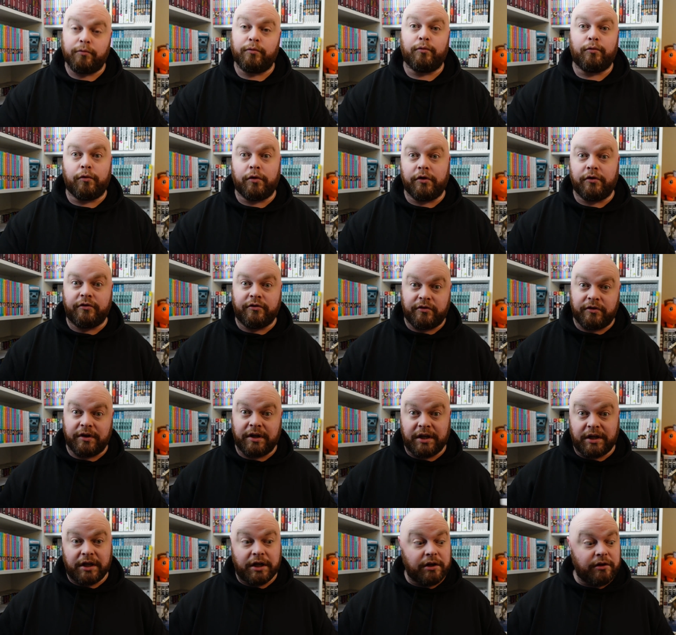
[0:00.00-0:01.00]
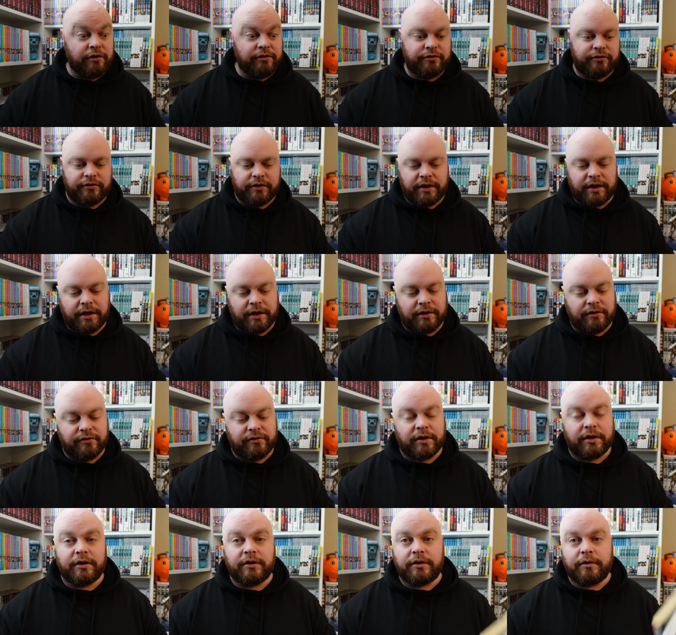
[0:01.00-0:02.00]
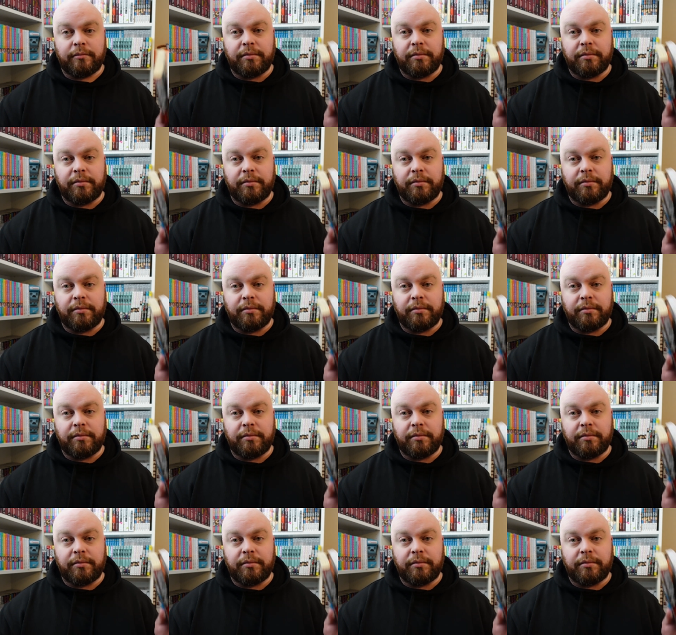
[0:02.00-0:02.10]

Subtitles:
was in English and decided to